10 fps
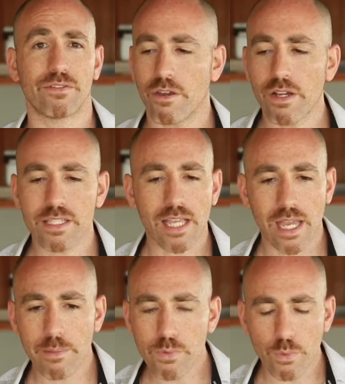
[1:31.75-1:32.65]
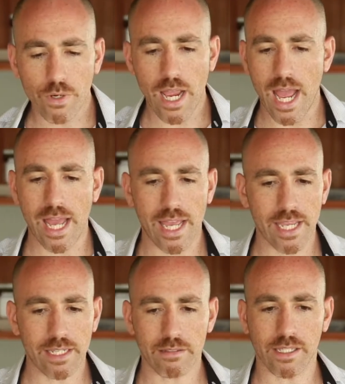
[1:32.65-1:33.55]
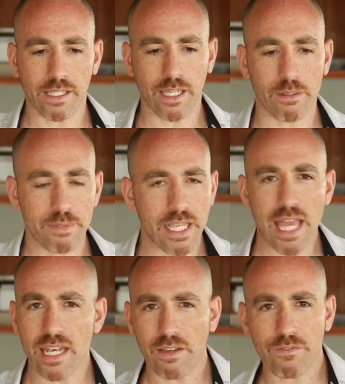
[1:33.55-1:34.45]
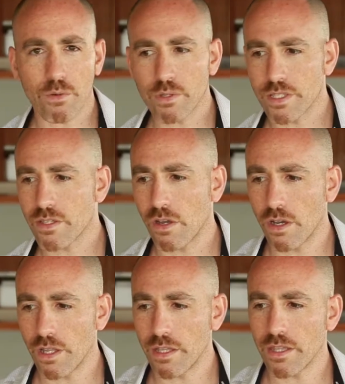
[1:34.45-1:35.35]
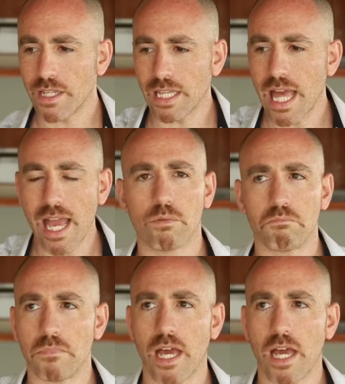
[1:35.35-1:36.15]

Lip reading: There are times where I get upset and I focus on the lack,